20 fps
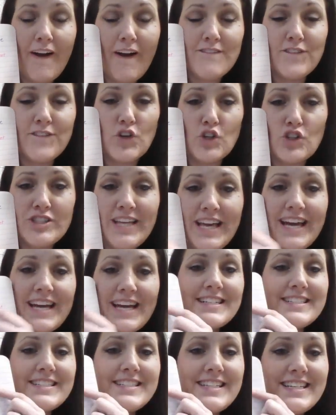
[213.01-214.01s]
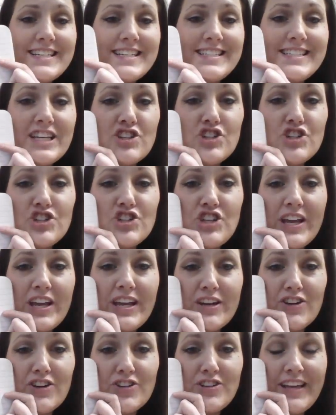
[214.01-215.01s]
A vertex is a
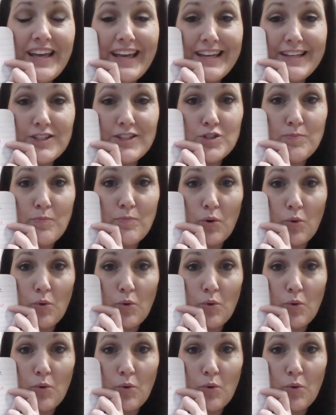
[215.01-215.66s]
shared end